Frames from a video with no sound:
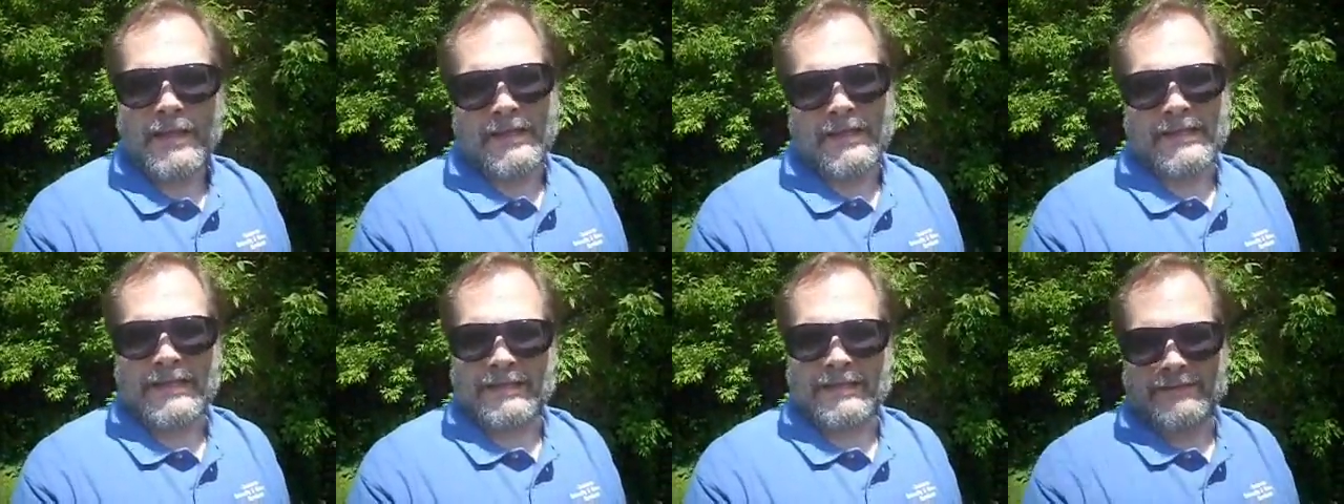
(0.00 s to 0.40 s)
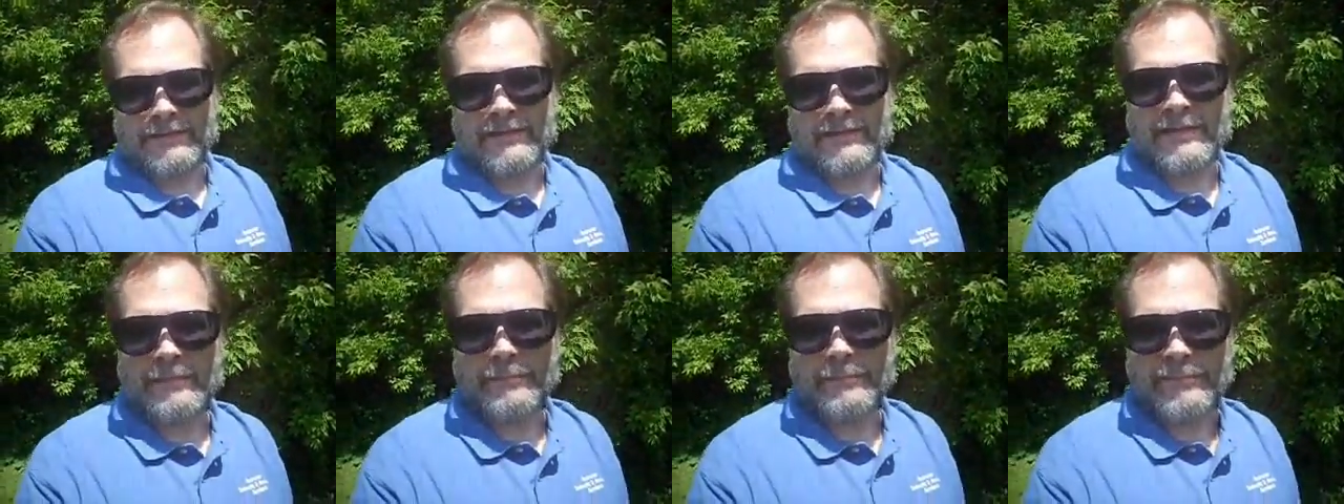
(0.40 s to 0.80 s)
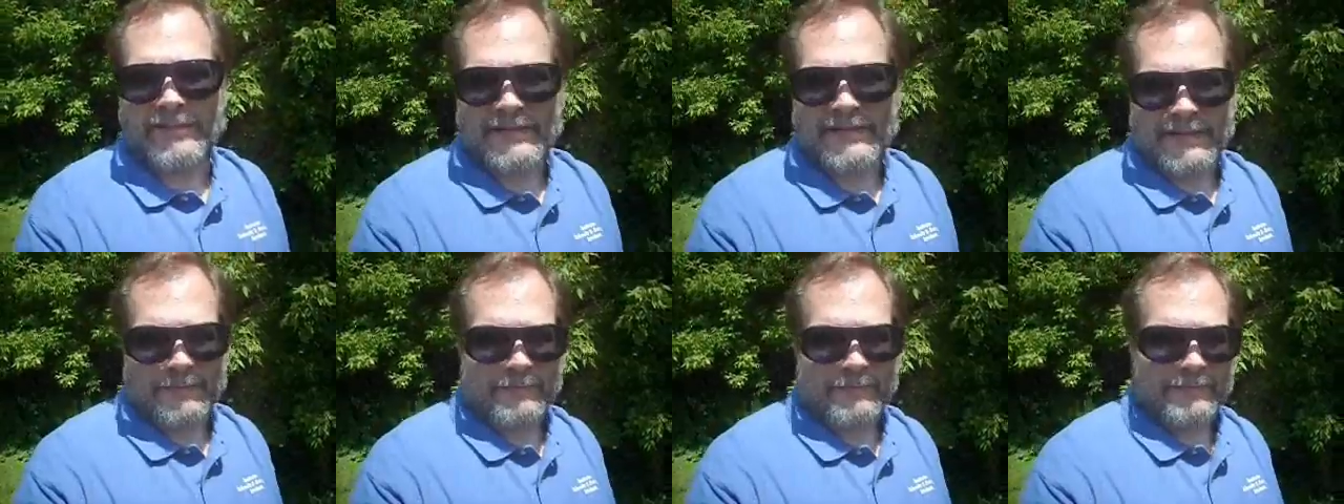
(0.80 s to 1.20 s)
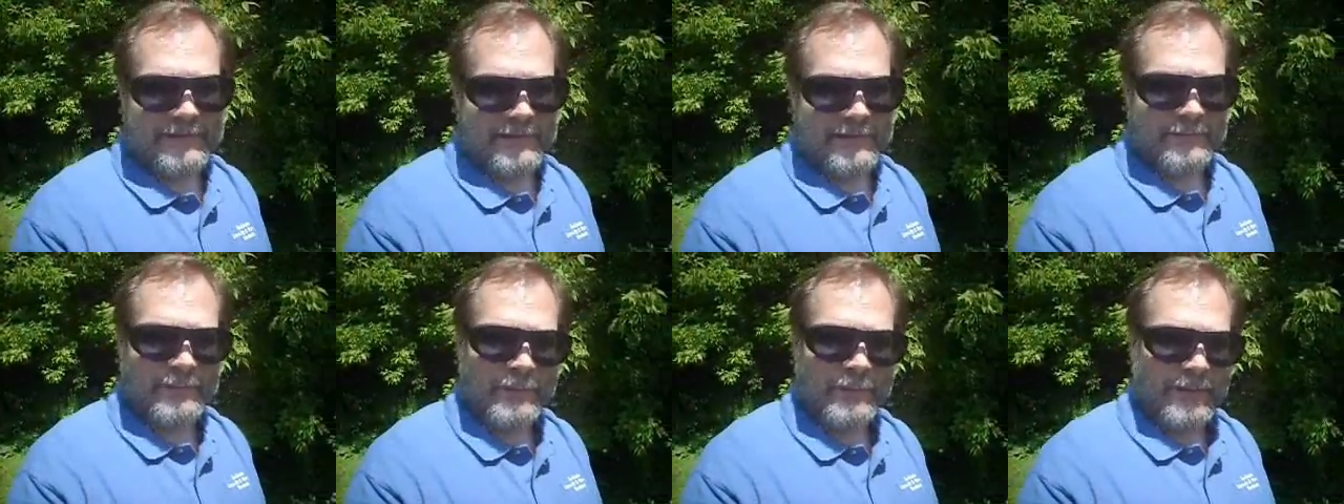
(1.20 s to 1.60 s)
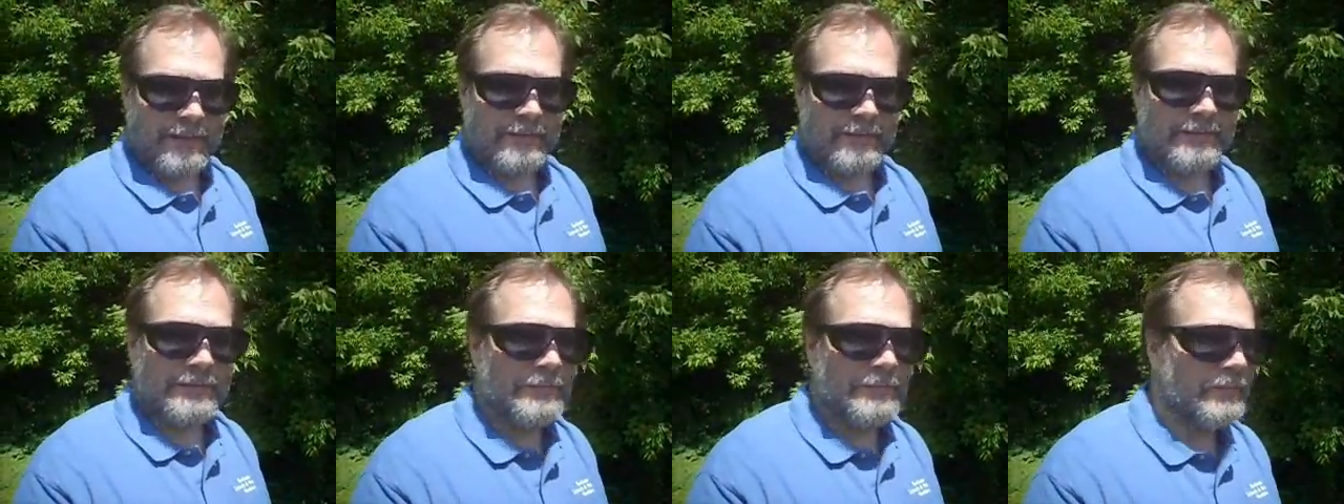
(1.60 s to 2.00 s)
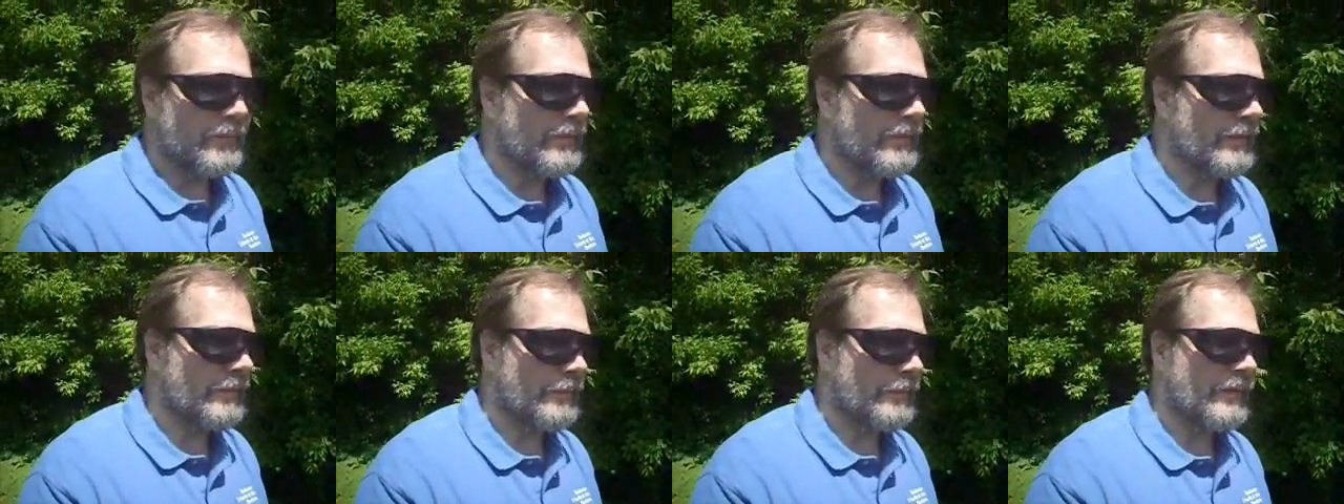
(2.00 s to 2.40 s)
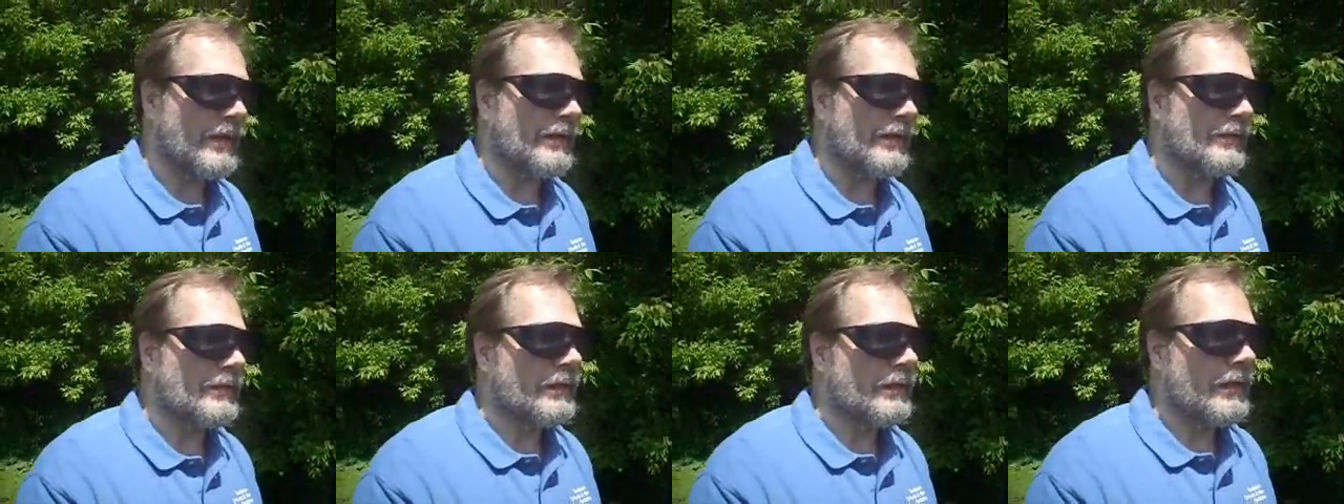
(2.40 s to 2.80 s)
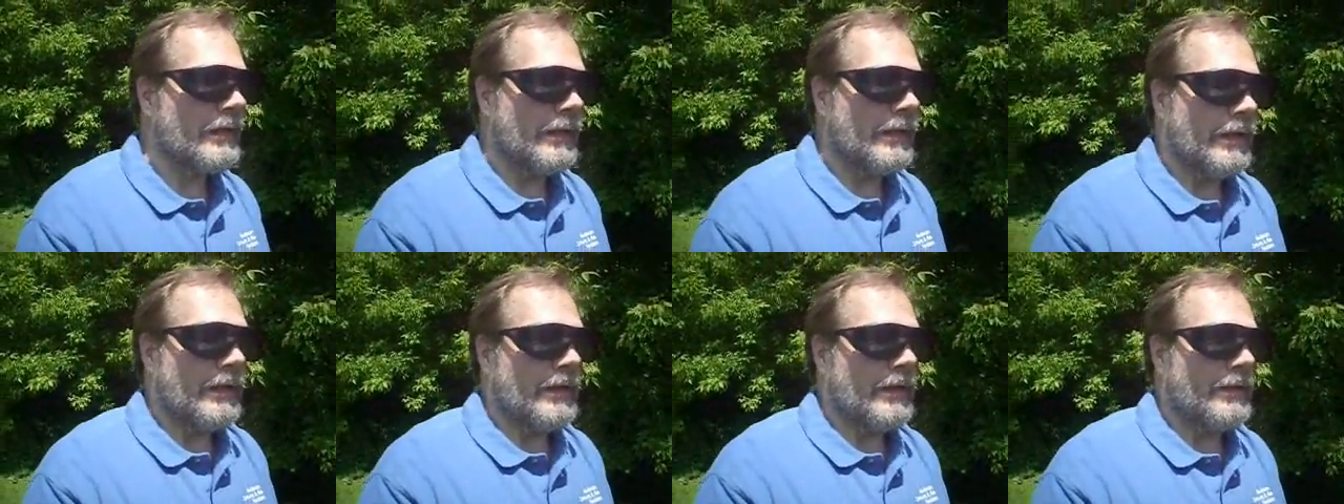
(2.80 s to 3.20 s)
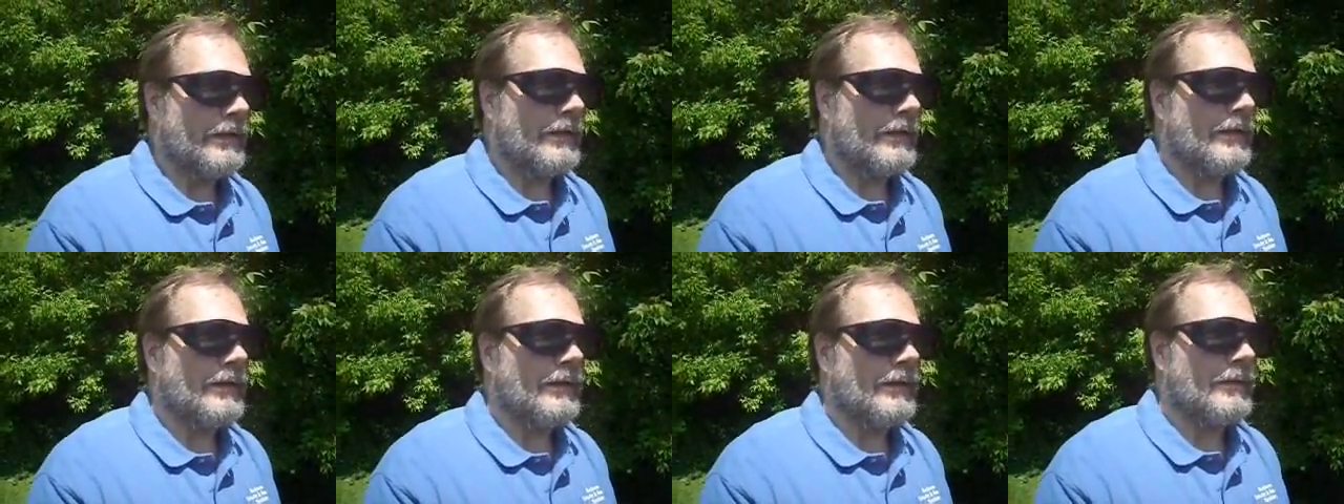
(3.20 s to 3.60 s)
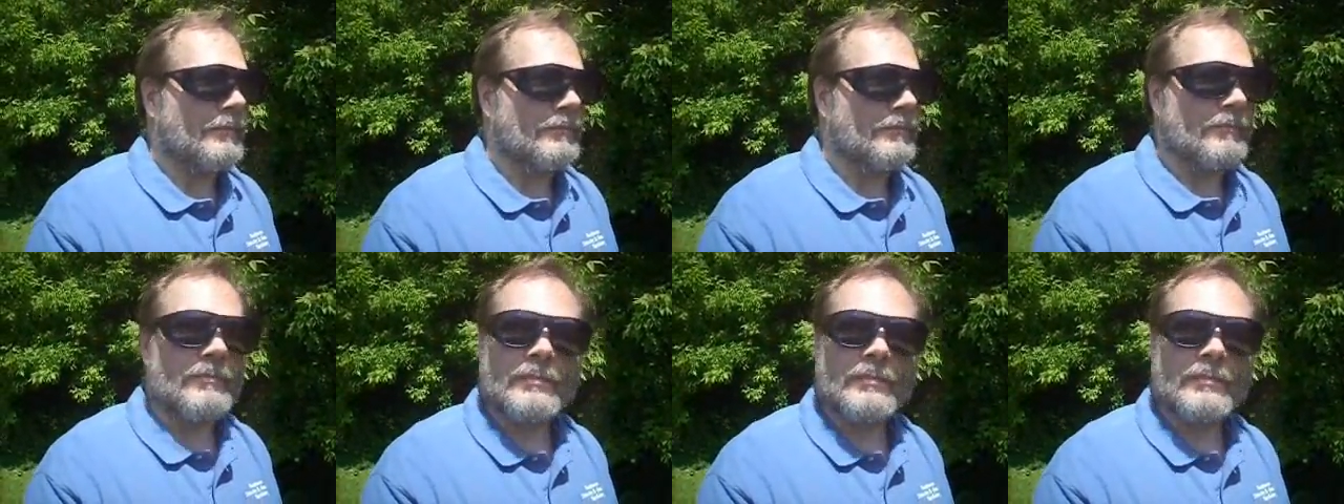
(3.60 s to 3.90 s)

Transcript: I hate to keep belaboring a point, but um,